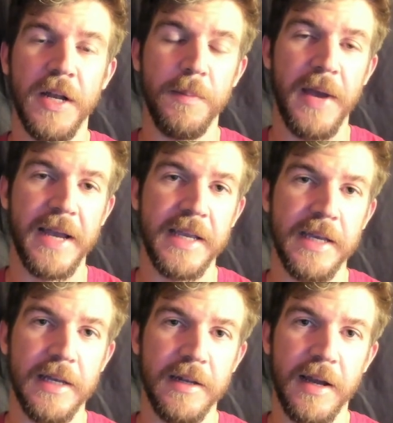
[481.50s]
back
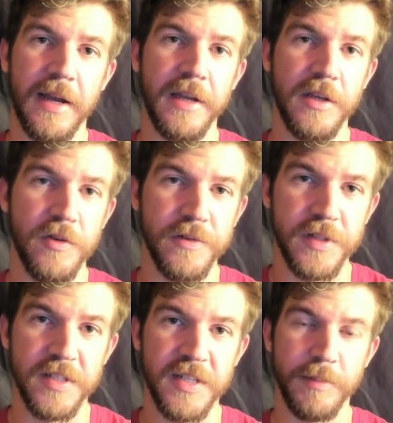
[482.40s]
in. I use
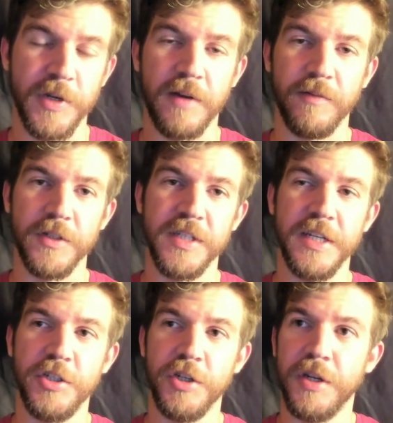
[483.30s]
the same
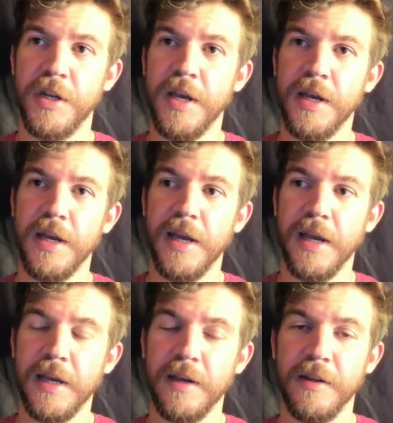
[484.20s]
conversation,
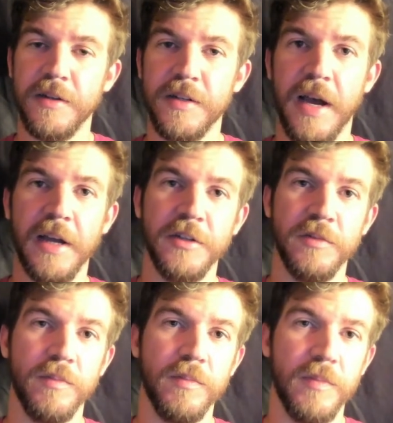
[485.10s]
and
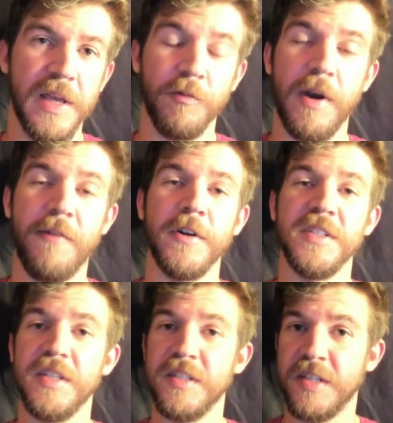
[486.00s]
it
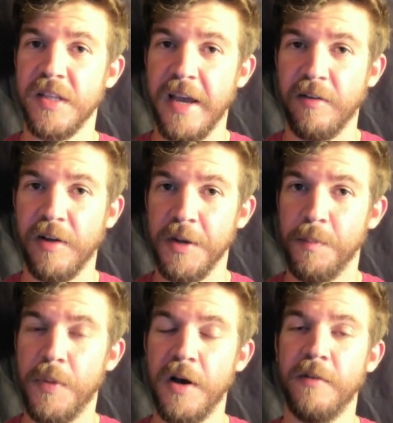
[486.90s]
references the outline
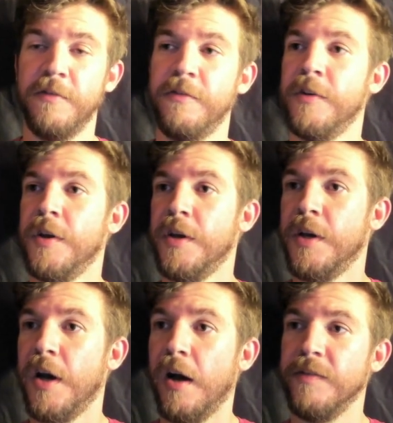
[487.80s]
above.
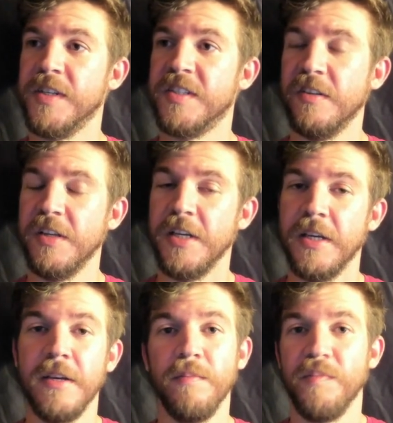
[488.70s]
Obviously,
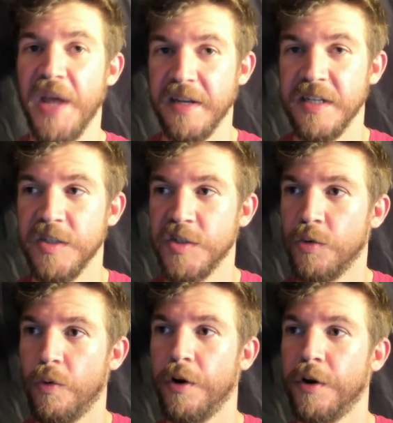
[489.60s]
that tends to
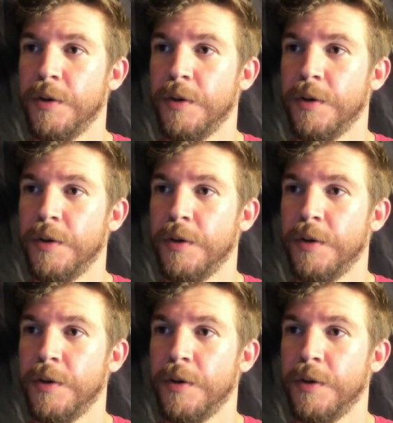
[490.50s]
work.